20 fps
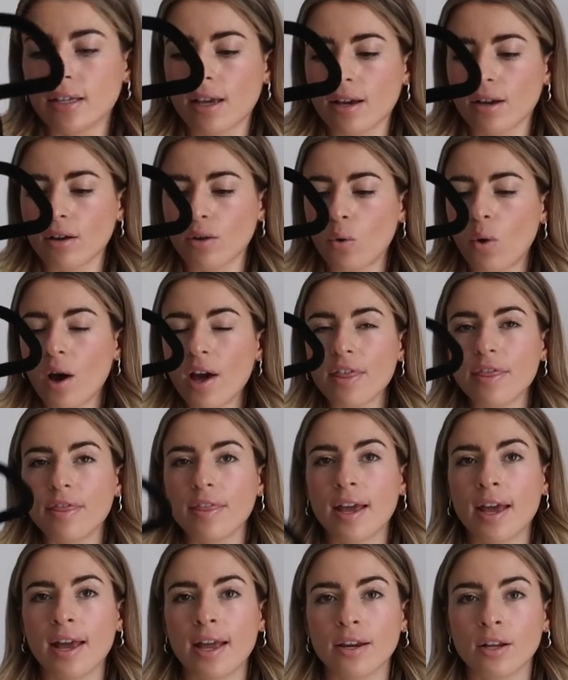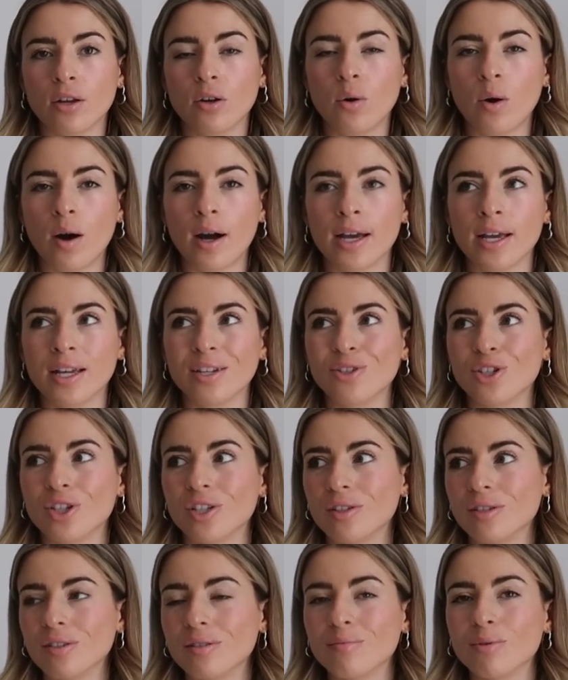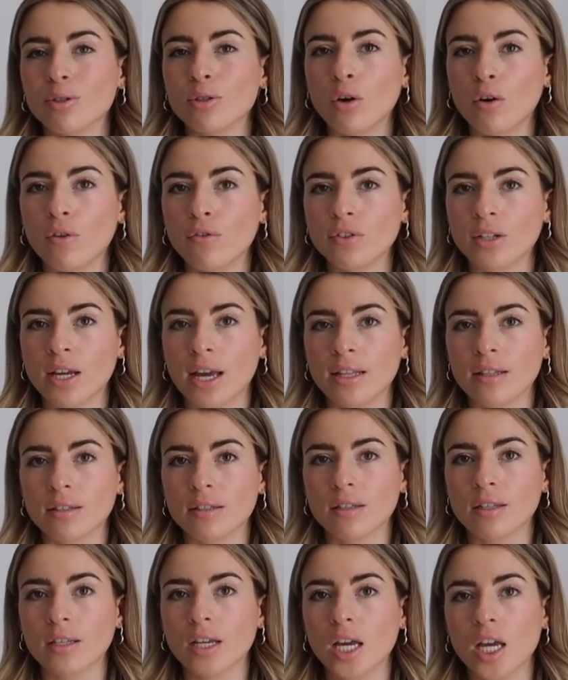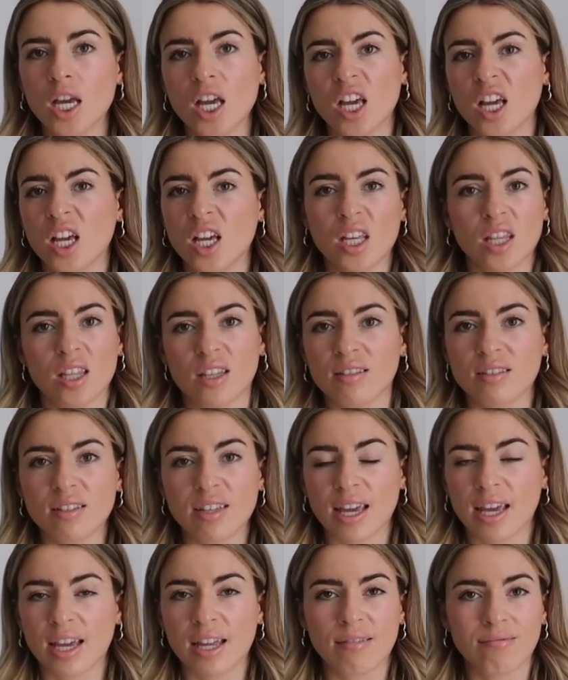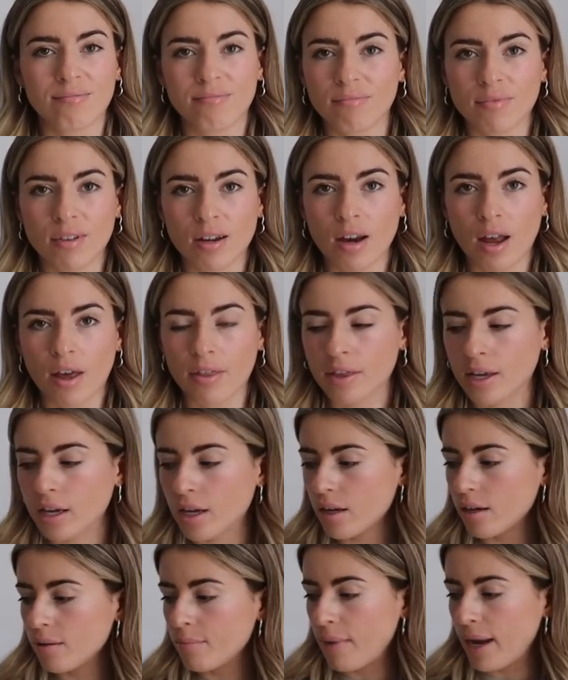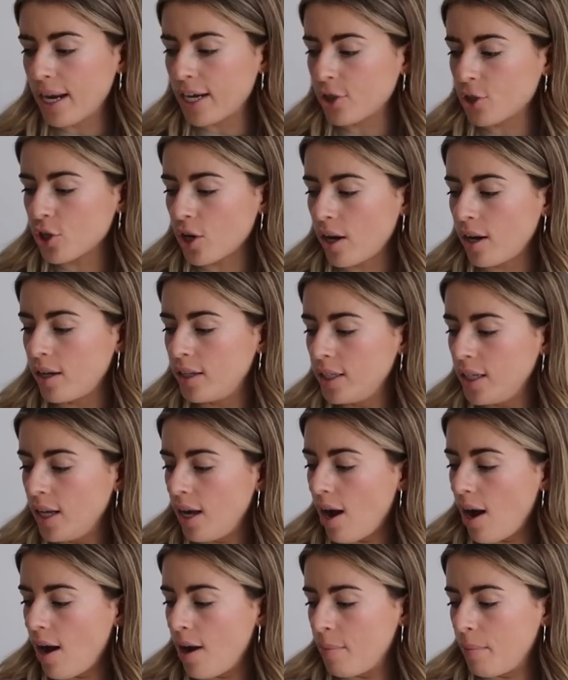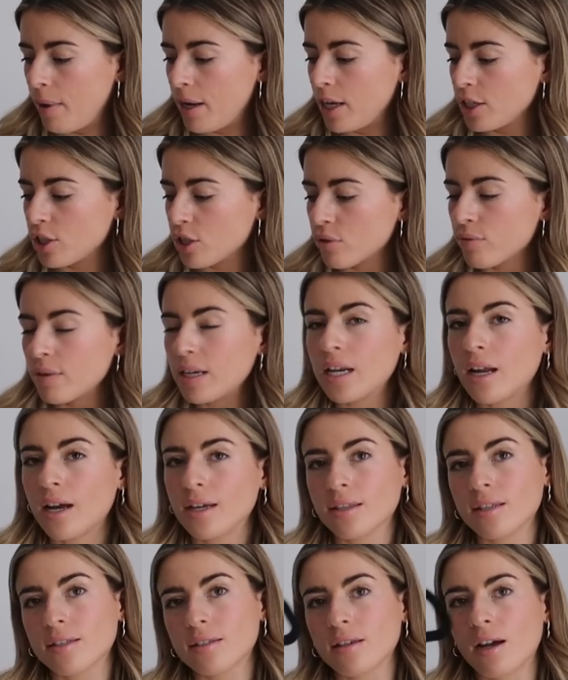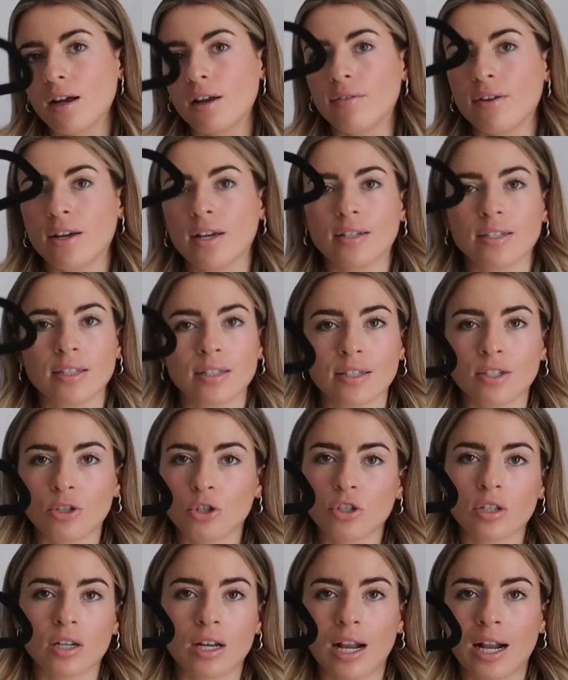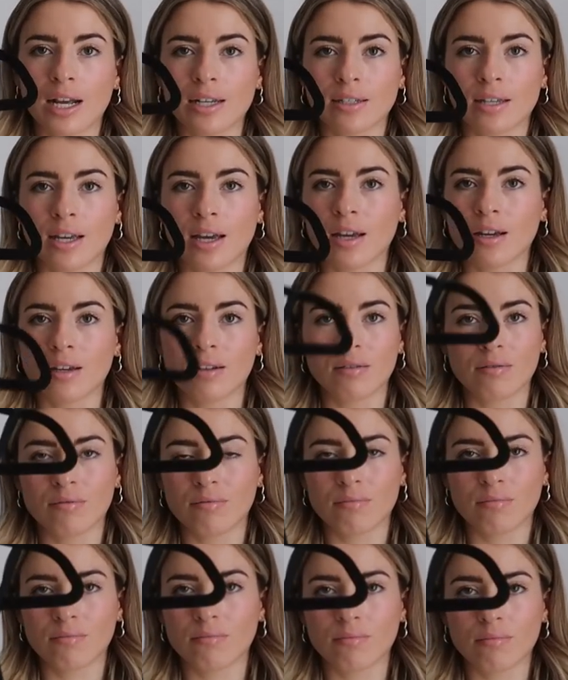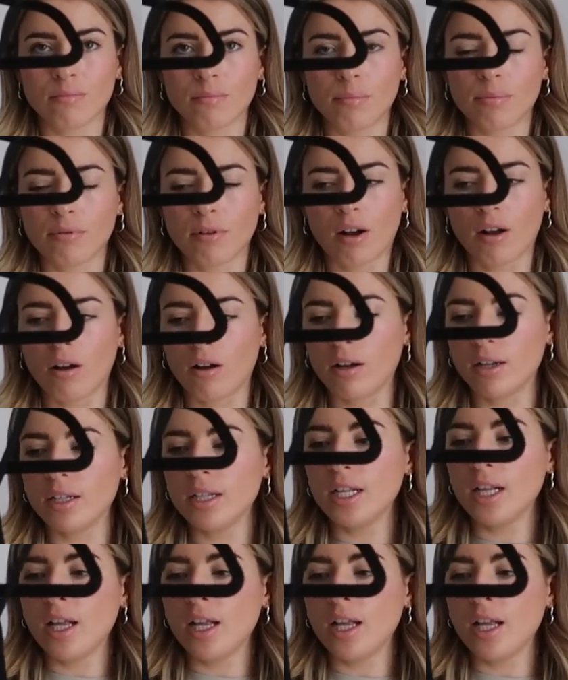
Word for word: like quite thin, quite just soft against the skin, nothing major. Um, and I just really like the style of it because it's just a classic bra.